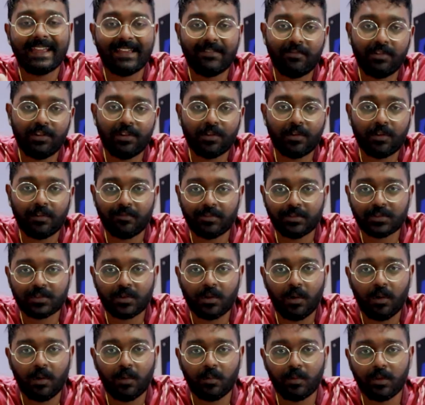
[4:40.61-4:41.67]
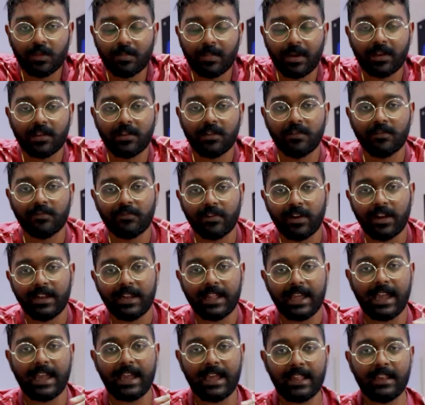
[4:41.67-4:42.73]
a video conference call with my girlfriend,
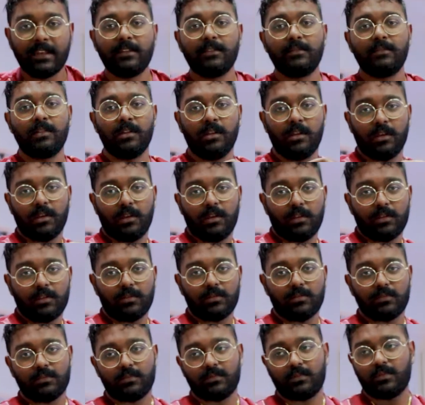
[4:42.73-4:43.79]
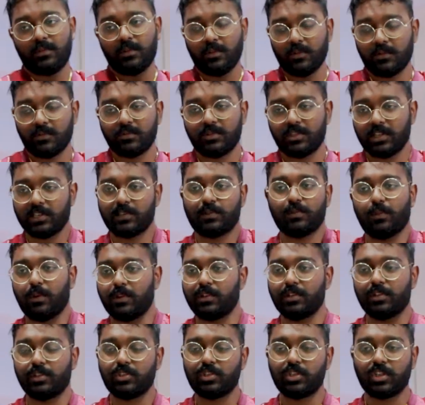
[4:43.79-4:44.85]
and just
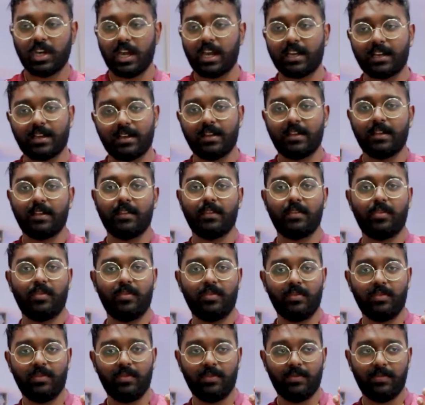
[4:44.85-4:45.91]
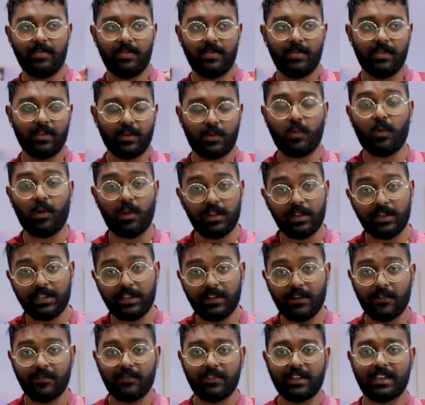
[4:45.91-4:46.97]
wanted to check the
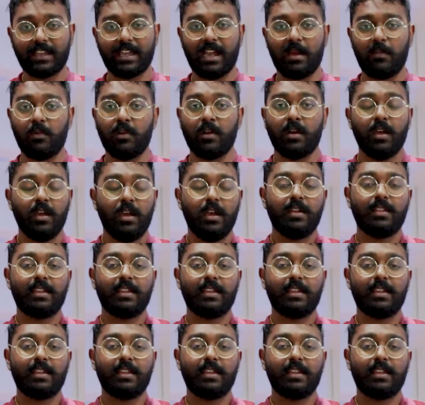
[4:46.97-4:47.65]
quality of the camera.